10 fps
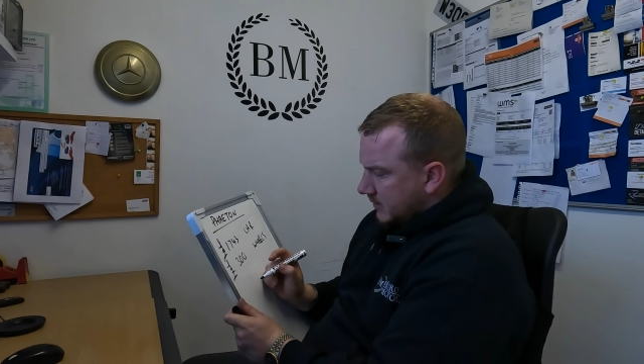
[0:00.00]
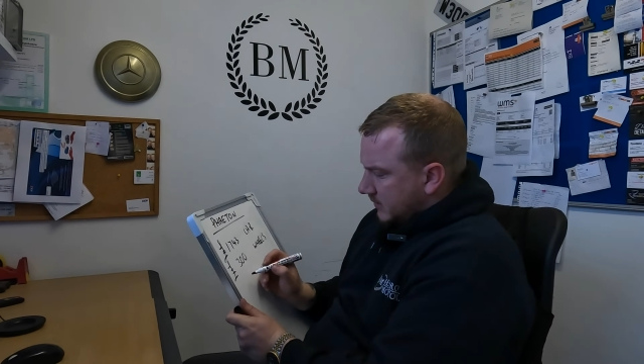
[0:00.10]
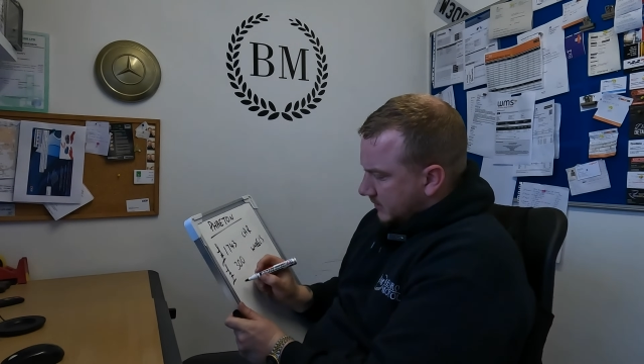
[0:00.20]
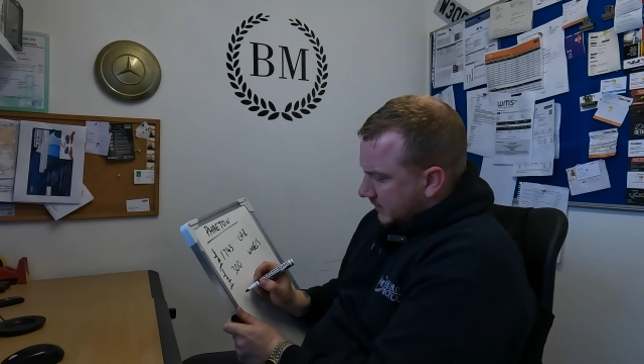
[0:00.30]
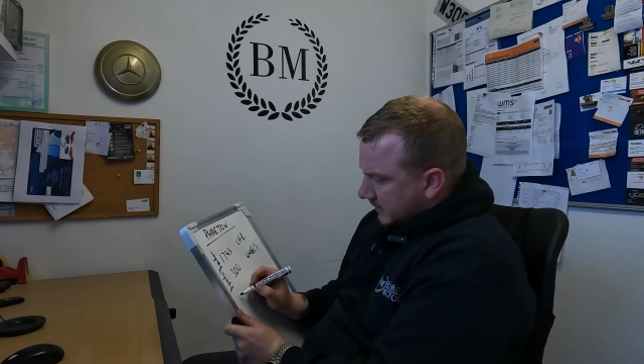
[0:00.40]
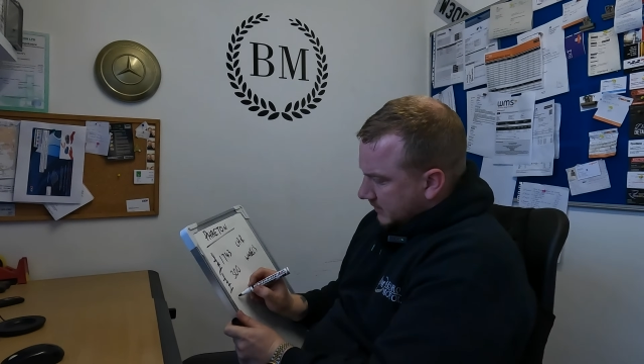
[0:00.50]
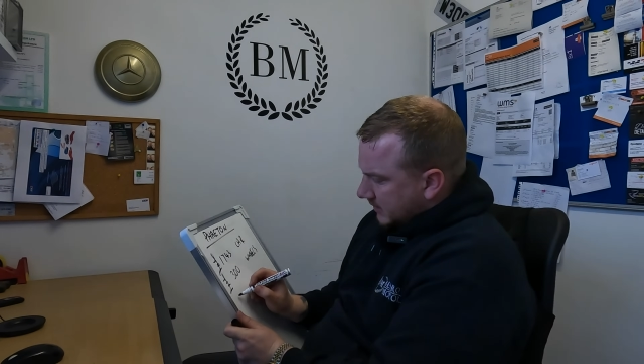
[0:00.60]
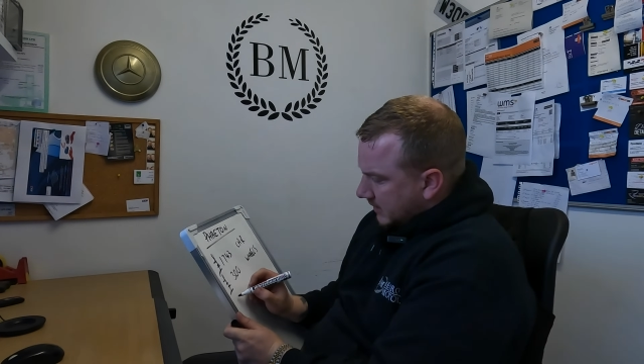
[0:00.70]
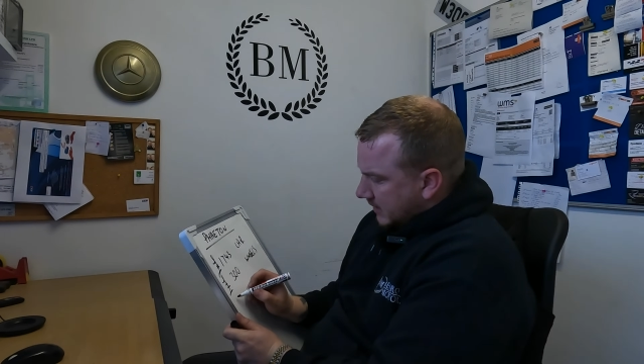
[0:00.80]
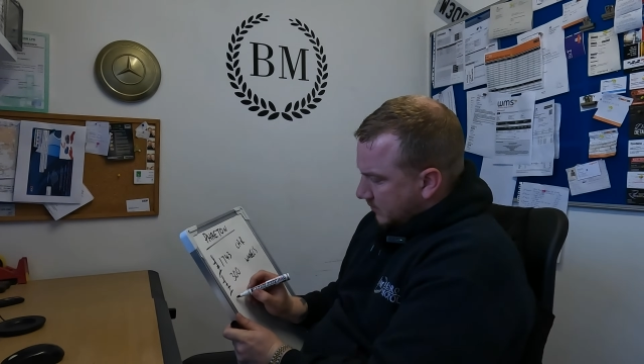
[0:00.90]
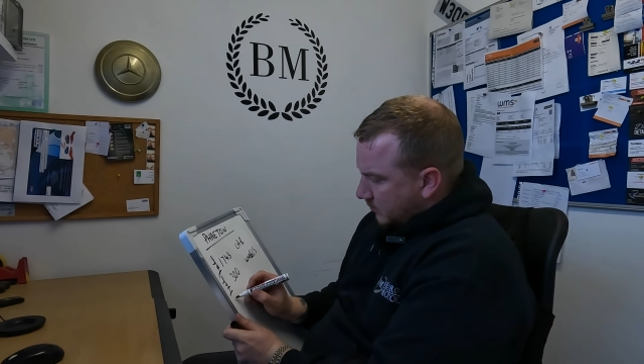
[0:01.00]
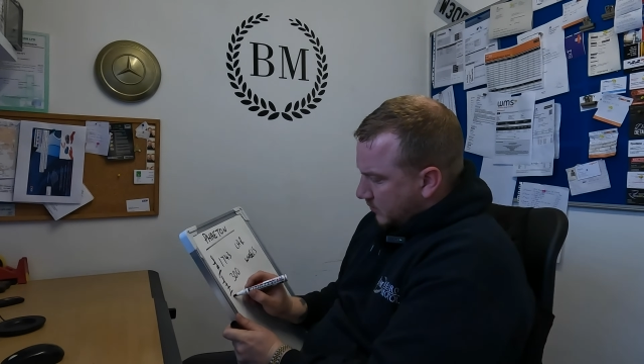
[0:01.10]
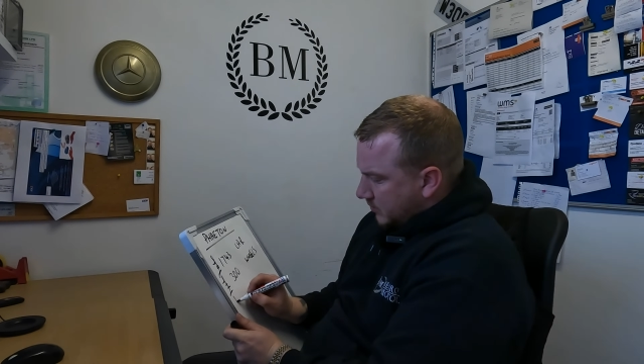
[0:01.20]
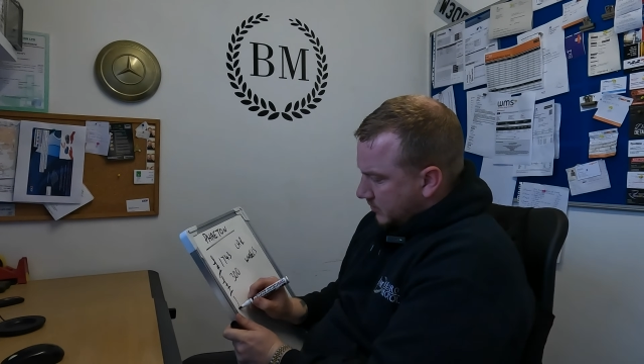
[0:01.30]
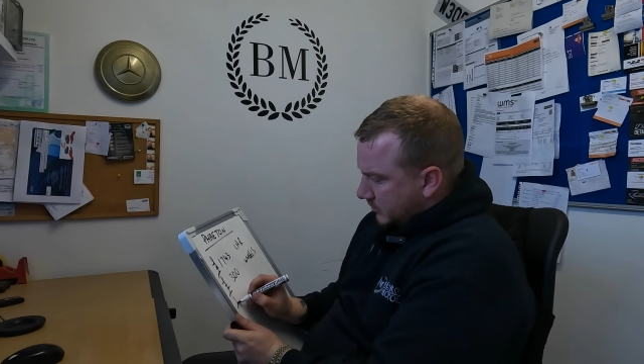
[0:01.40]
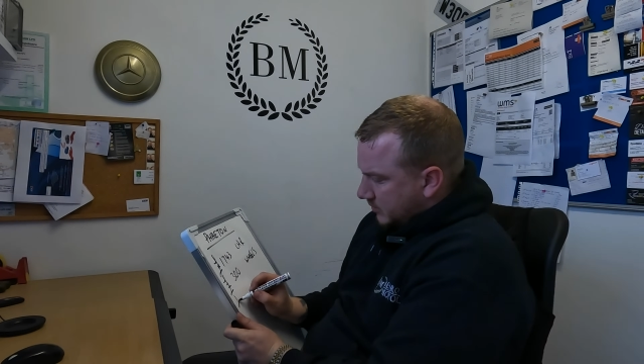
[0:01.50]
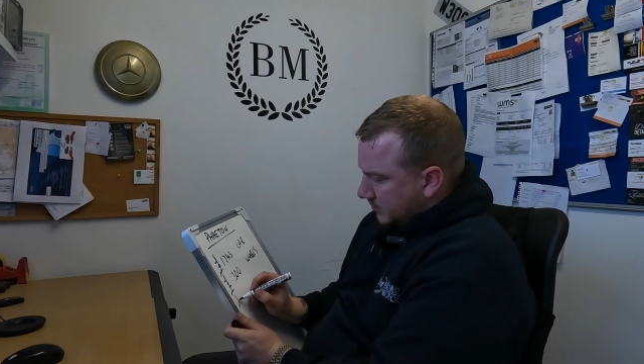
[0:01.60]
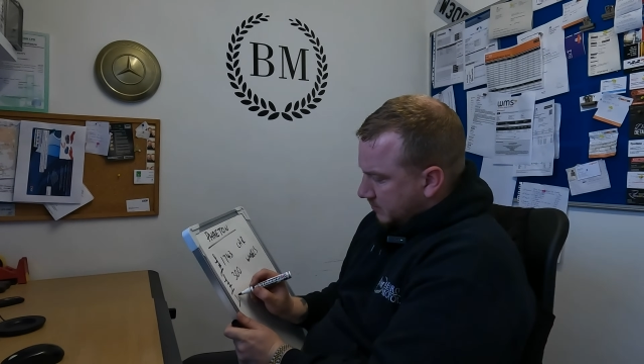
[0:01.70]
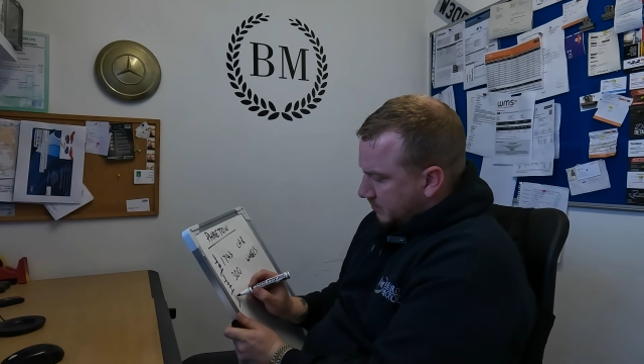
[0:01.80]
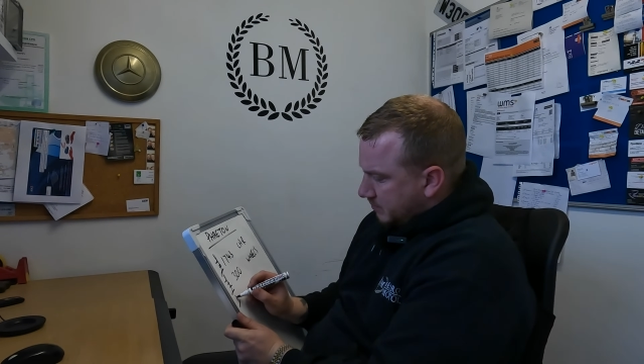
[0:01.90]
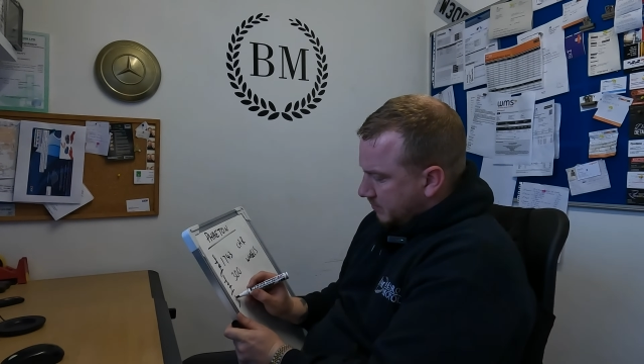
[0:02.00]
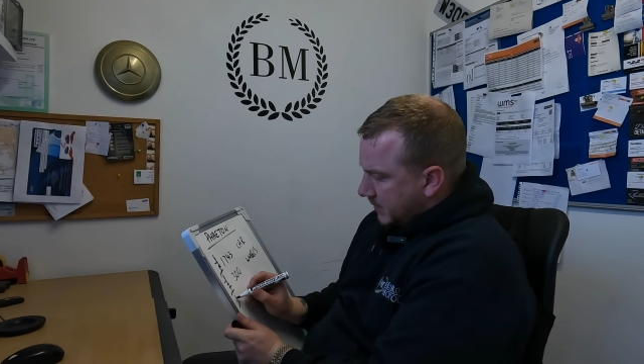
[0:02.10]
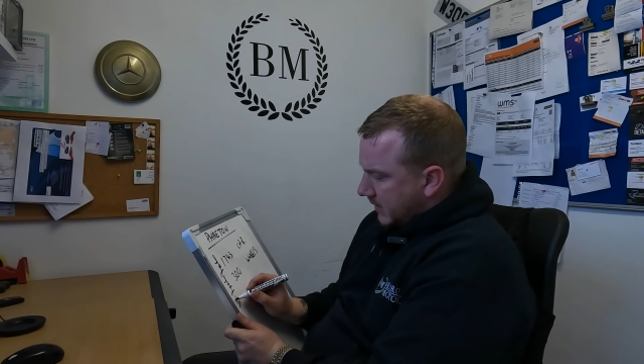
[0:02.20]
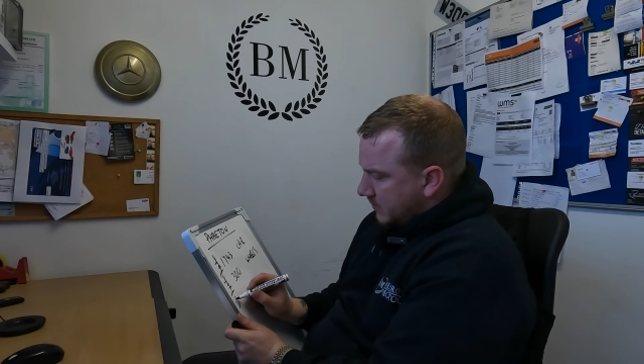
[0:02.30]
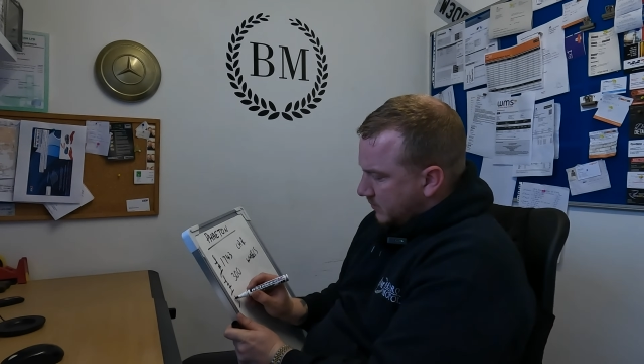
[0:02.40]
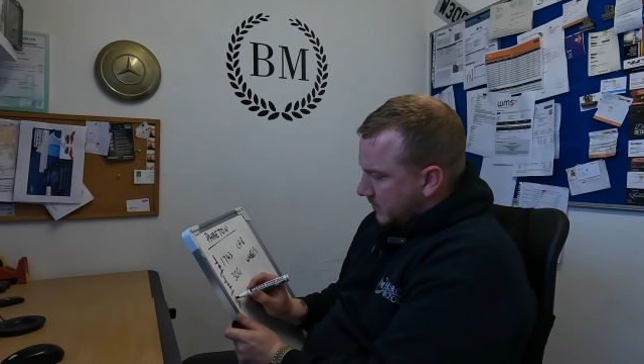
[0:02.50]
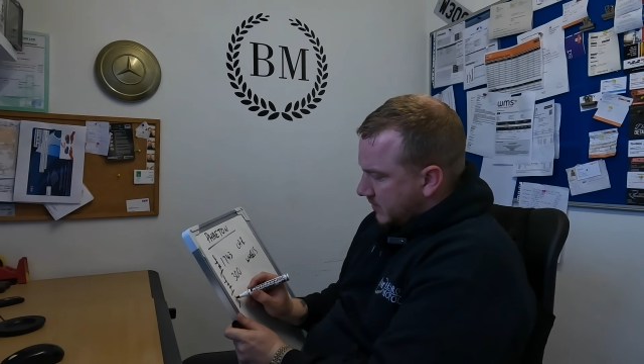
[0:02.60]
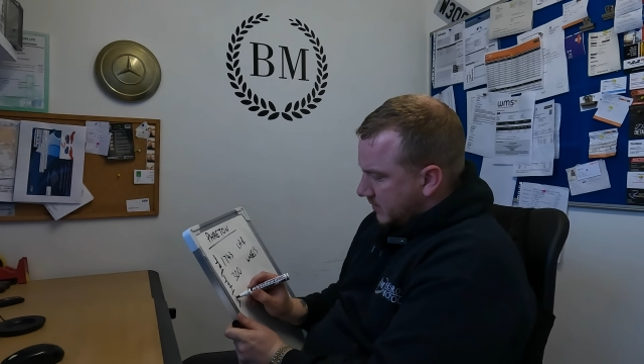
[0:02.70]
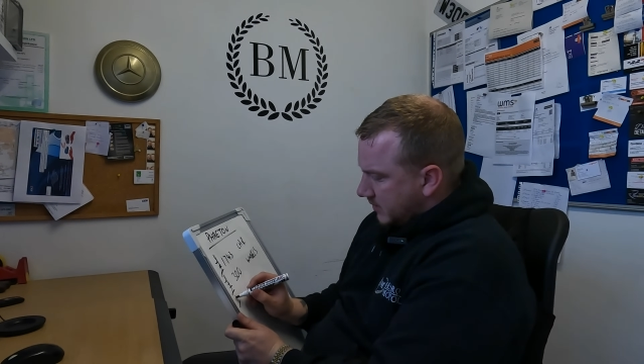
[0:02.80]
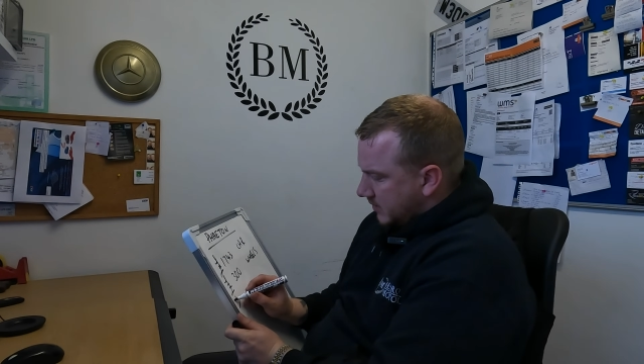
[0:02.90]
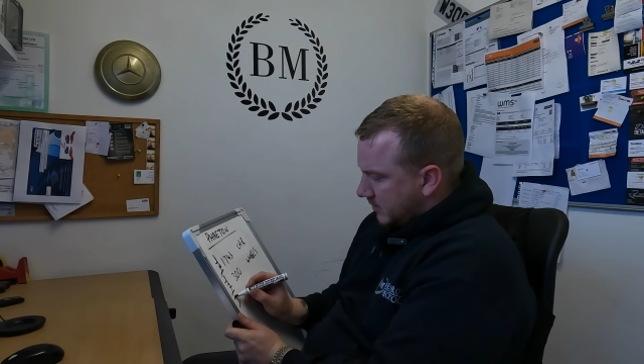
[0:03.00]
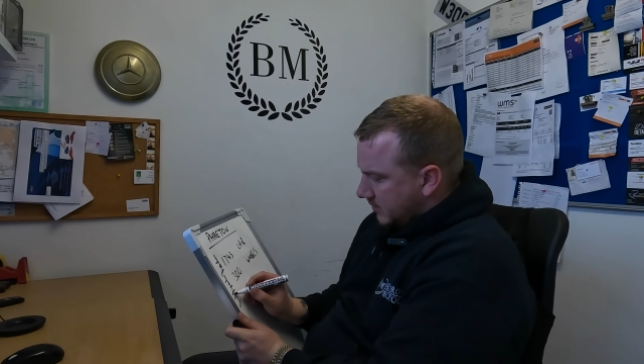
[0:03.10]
Second to that was paintwork,